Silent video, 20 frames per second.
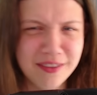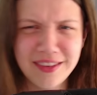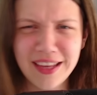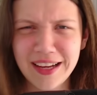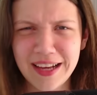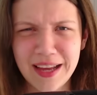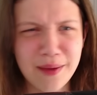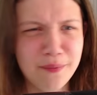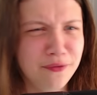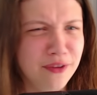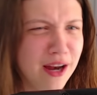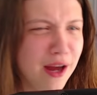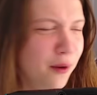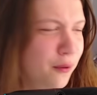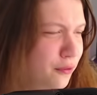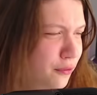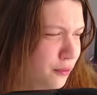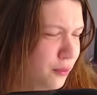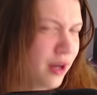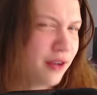That game fell
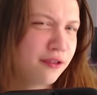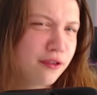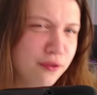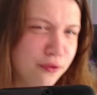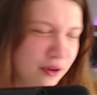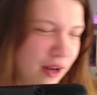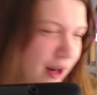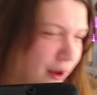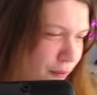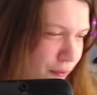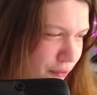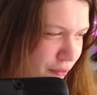off. Rust fell off.